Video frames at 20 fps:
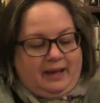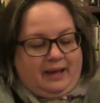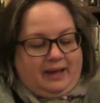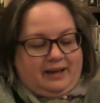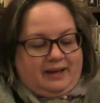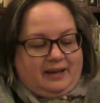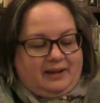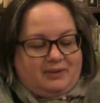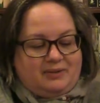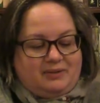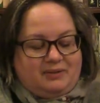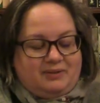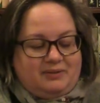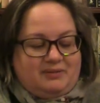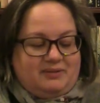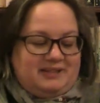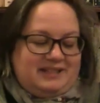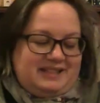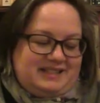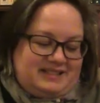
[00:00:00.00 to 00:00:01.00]
Now,
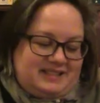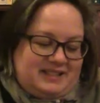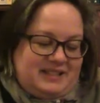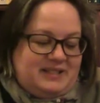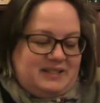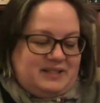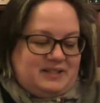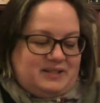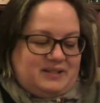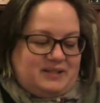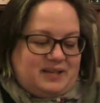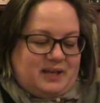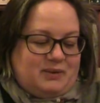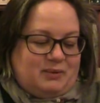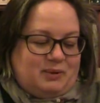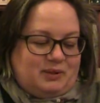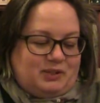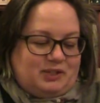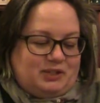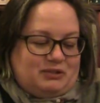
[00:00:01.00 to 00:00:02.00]
it's easy to say,
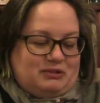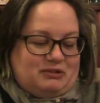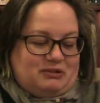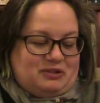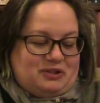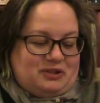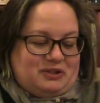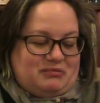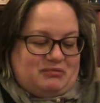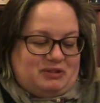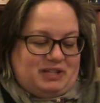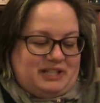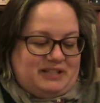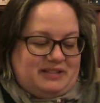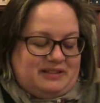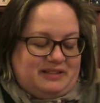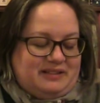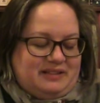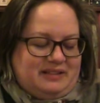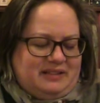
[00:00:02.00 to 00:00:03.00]
well, shouldn't the
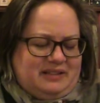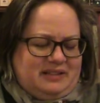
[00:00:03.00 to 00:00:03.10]
reader